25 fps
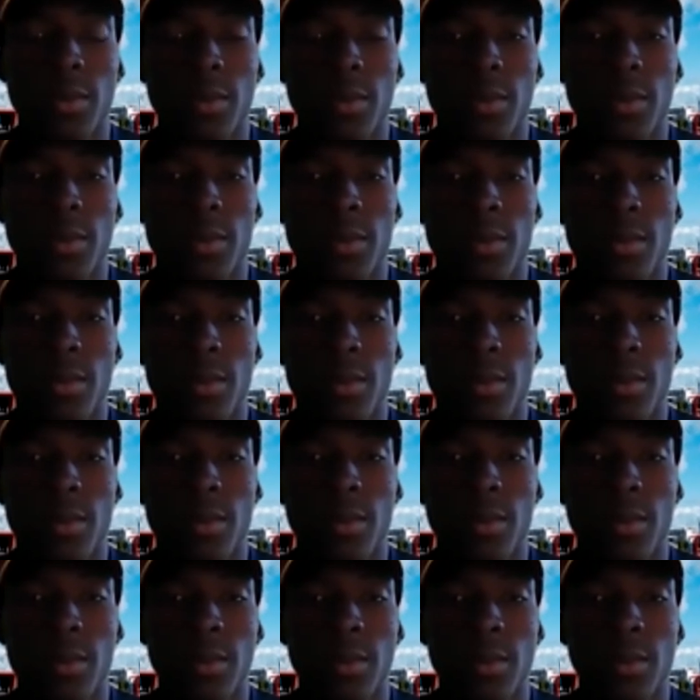
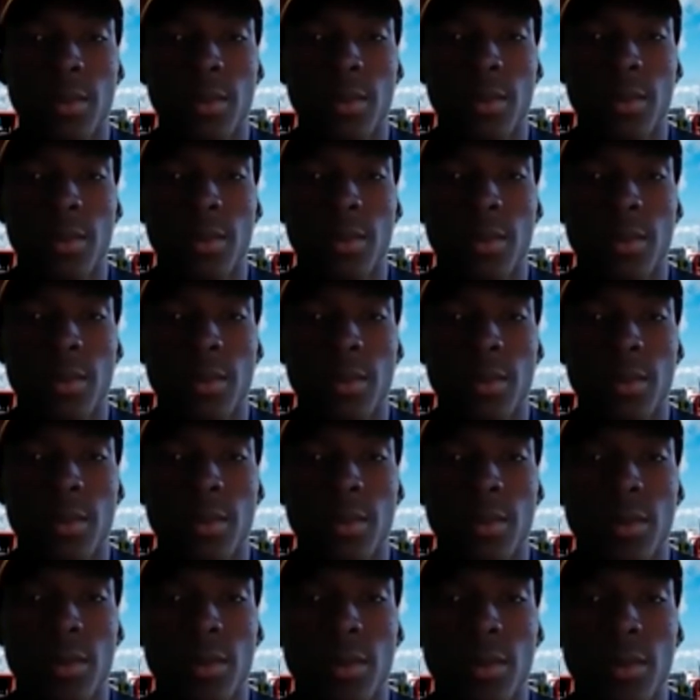
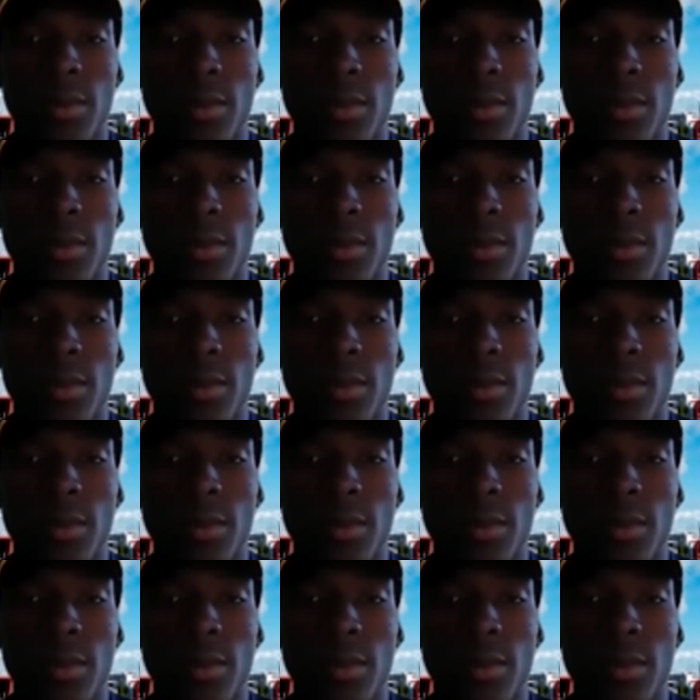(not speaking)